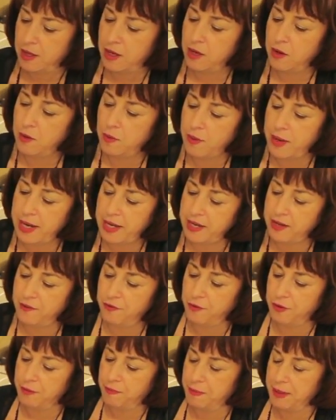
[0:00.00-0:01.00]
All right,
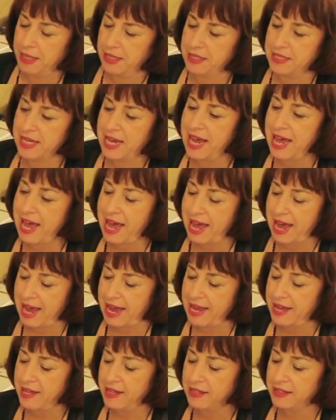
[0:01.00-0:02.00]
if we picked
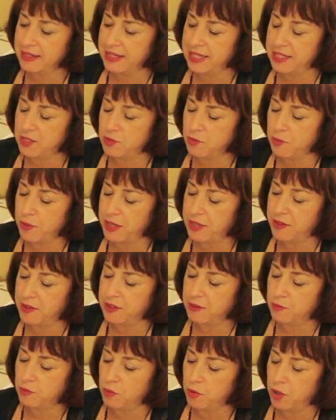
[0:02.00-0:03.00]
A, let's read
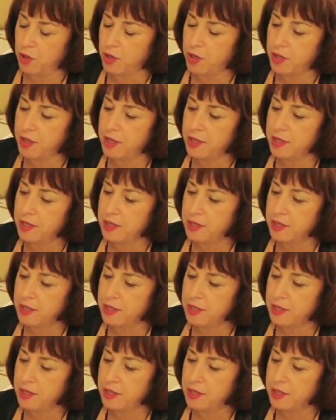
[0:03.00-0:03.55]
this word.